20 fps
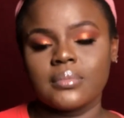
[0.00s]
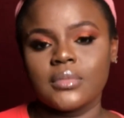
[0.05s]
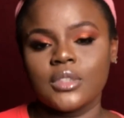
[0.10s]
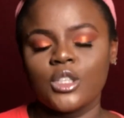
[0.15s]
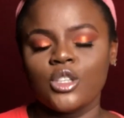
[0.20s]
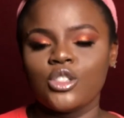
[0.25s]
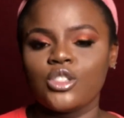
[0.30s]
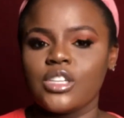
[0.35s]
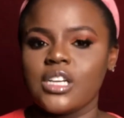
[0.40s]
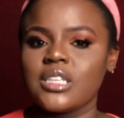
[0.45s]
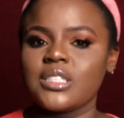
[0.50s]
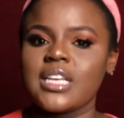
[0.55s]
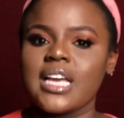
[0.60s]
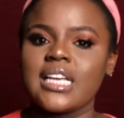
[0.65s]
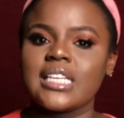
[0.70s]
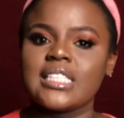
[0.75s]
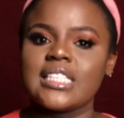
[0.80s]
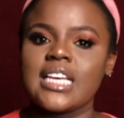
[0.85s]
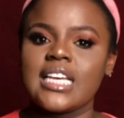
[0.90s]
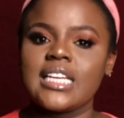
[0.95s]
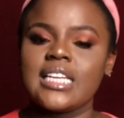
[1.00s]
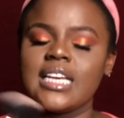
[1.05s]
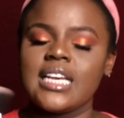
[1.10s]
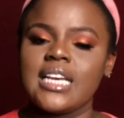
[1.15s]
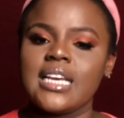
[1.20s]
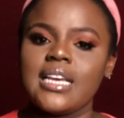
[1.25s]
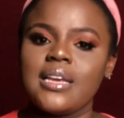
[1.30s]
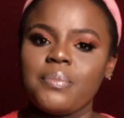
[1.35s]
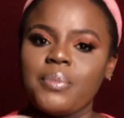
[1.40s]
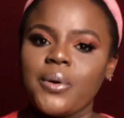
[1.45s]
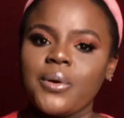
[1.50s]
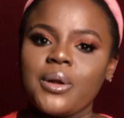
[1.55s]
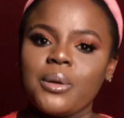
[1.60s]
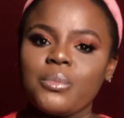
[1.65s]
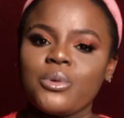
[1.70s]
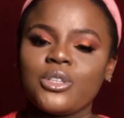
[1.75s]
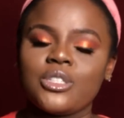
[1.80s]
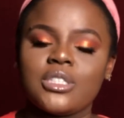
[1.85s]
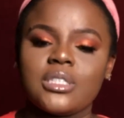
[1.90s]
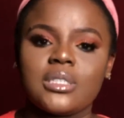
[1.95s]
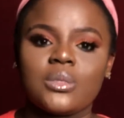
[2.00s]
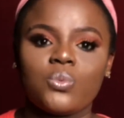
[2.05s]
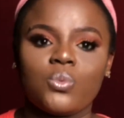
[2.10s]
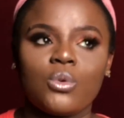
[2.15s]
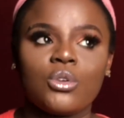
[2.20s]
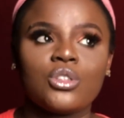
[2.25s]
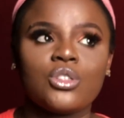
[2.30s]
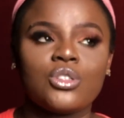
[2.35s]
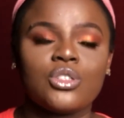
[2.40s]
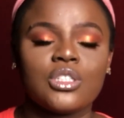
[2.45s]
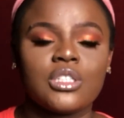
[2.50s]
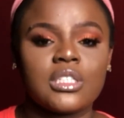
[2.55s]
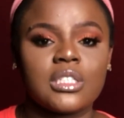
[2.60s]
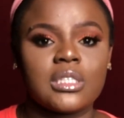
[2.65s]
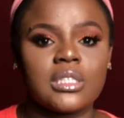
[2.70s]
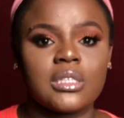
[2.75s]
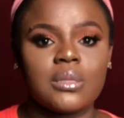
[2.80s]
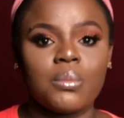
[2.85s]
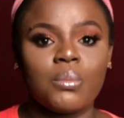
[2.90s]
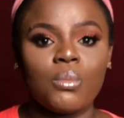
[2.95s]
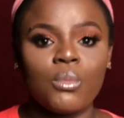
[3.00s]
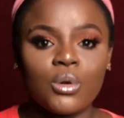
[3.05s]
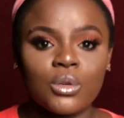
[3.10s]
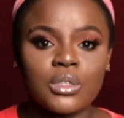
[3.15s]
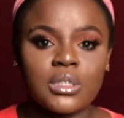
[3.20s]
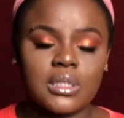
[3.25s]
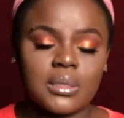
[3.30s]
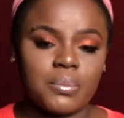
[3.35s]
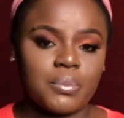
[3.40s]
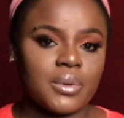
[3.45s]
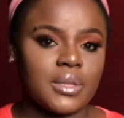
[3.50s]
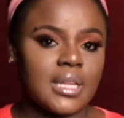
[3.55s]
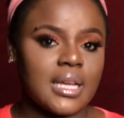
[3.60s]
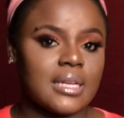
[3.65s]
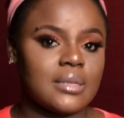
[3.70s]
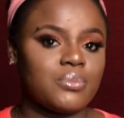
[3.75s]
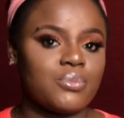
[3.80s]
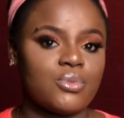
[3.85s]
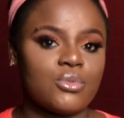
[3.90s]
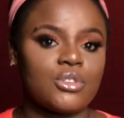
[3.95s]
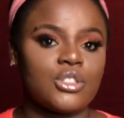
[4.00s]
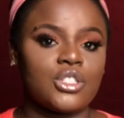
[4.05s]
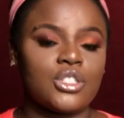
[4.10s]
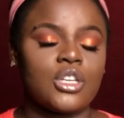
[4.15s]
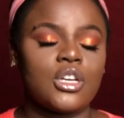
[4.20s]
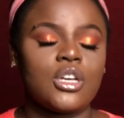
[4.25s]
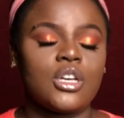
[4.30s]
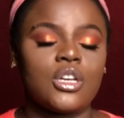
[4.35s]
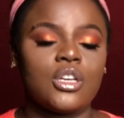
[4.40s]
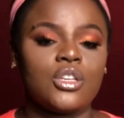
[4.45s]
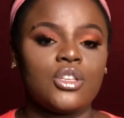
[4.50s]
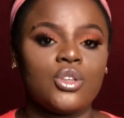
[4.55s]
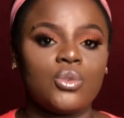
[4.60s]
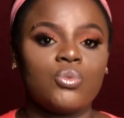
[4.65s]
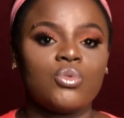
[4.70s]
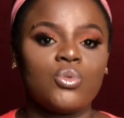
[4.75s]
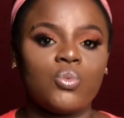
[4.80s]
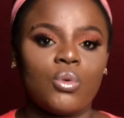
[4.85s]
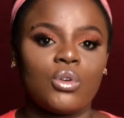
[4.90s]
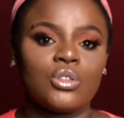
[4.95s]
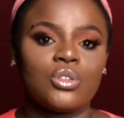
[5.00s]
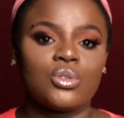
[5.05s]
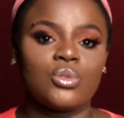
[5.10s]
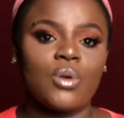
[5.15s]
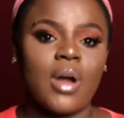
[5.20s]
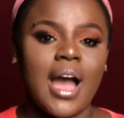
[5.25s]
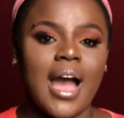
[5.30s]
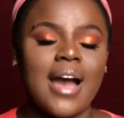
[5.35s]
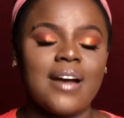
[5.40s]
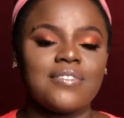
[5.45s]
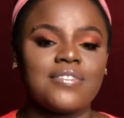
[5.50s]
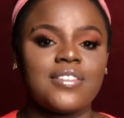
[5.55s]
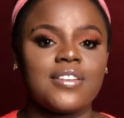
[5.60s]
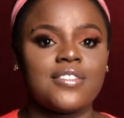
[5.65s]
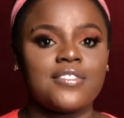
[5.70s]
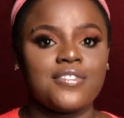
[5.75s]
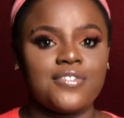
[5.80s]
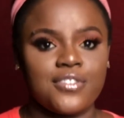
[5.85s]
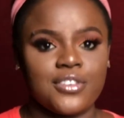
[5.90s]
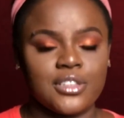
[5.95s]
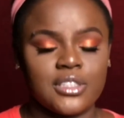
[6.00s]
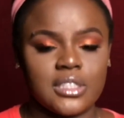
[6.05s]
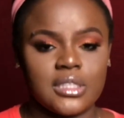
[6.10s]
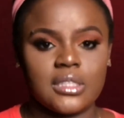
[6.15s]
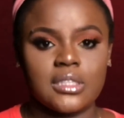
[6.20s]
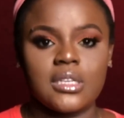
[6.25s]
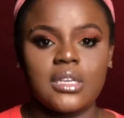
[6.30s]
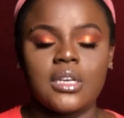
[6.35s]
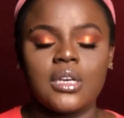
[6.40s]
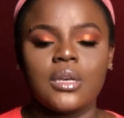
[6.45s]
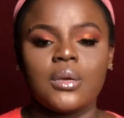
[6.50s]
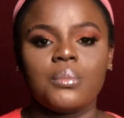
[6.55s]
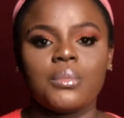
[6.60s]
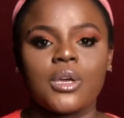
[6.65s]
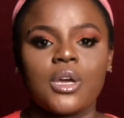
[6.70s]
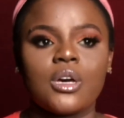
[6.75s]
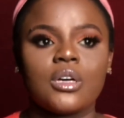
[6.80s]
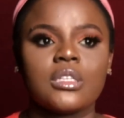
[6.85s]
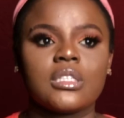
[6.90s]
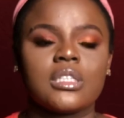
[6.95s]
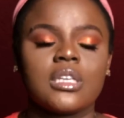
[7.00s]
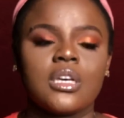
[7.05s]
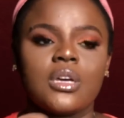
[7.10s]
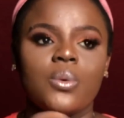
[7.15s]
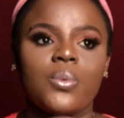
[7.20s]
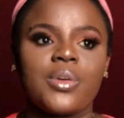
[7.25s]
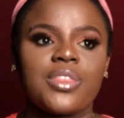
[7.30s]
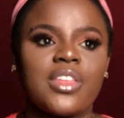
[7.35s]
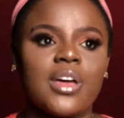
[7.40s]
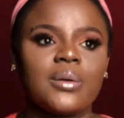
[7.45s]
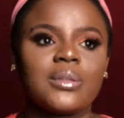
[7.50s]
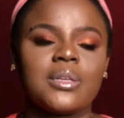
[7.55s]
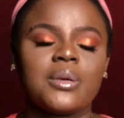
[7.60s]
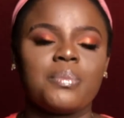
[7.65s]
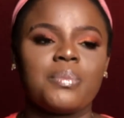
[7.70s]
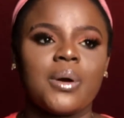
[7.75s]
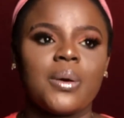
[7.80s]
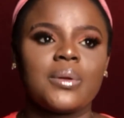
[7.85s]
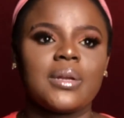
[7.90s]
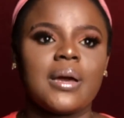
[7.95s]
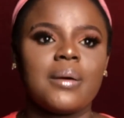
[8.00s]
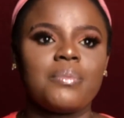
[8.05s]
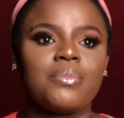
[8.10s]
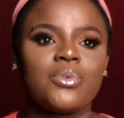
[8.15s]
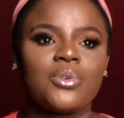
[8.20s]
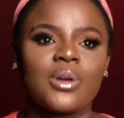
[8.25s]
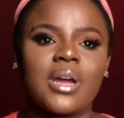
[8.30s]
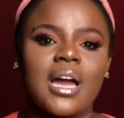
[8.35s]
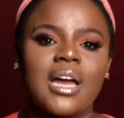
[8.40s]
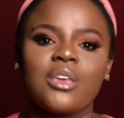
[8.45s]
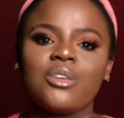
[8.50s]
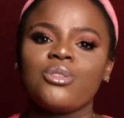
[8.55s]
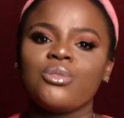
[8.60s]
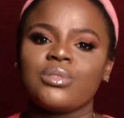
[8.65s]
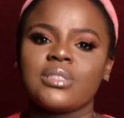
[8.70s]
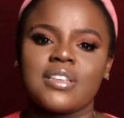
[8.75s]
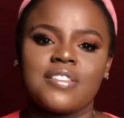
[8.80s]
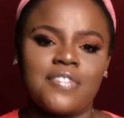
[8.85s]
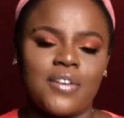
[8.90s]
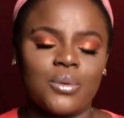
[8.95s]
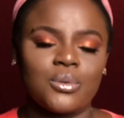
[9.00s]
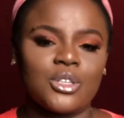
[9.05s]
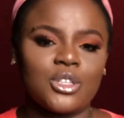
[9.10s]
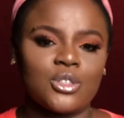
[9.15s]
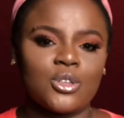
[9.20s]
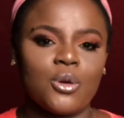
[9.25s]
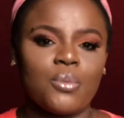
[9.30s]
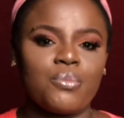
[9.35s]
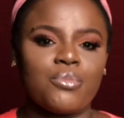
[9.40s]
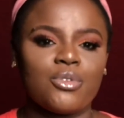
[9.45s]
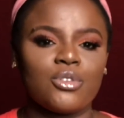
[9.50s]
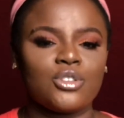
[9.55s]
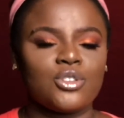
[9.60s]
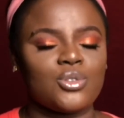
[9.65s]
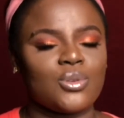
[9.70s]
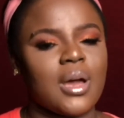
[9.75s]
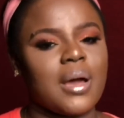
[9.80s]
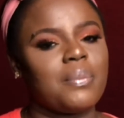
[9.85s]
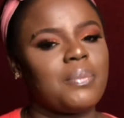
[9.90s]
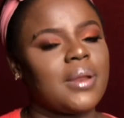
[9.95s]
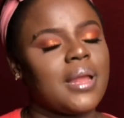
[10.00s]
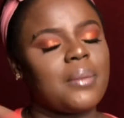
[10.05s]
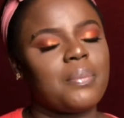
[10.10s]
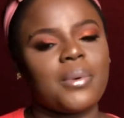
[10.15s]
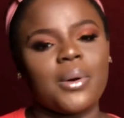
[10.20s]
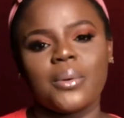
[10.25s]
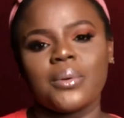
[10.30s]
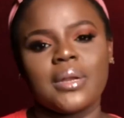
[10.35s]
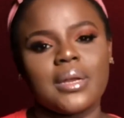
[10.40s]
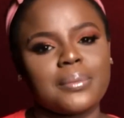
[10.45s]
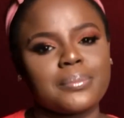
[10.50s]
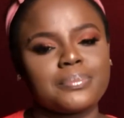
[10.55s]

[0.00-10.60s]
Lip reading: So that's why I said a powder brush is what is the most important brush you would want to have first, because without a powder, you can't use a foundation brush to apply powder.